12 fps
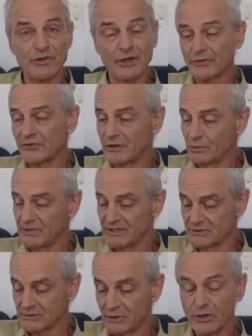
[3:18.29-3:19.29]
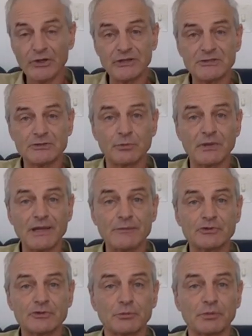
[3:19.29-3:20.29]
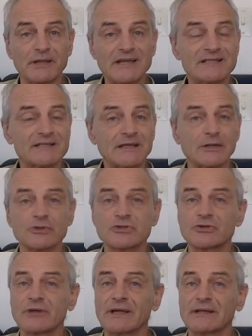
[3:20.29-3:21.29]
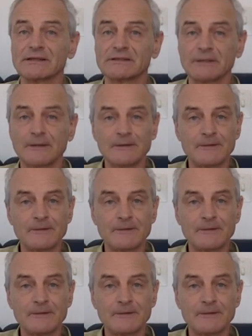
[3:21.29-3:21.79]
The other thing we need to learn is to be able to play single strings.